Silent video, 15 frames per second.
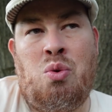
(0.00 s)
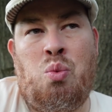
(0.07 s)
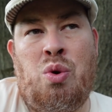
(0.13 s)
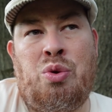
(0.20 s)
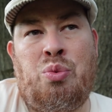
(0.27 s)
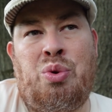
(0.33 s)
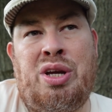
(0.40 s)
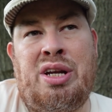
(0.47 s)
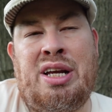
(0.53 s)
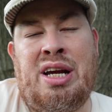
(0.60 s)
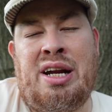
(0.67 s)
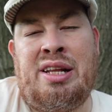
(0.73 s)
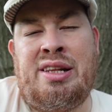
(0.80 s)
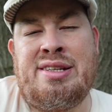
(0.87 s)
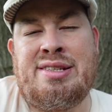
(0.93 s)
when we had
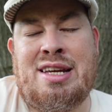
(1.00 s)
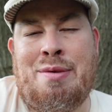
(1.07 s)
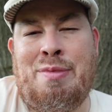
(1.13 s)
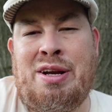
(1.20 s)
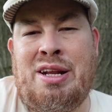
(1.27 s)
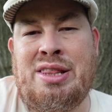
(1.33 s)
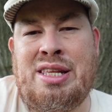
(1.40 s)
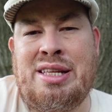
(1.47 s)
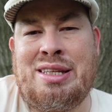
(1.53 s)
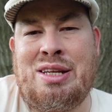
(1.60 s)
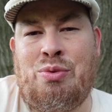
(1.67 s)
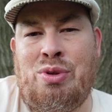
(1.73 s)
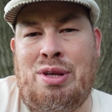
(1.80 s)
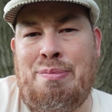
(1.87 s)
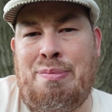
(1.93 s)
got in this game, I didn't think
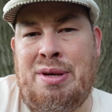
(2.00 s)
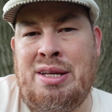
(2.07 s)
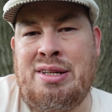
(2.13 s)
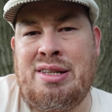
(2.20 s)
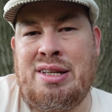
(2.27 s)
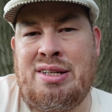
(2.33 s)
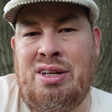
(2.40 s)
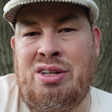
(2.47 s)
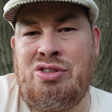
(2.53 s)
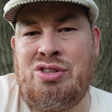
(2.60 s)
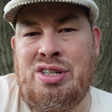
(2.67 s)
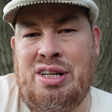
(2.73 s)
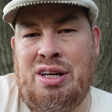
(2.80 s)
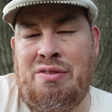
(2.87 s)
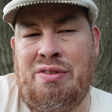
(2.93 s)
they'd really be into the
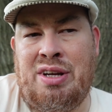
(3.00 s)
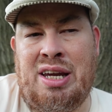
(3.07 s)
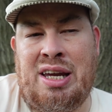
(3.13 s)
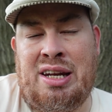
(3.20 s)
dungeon delving,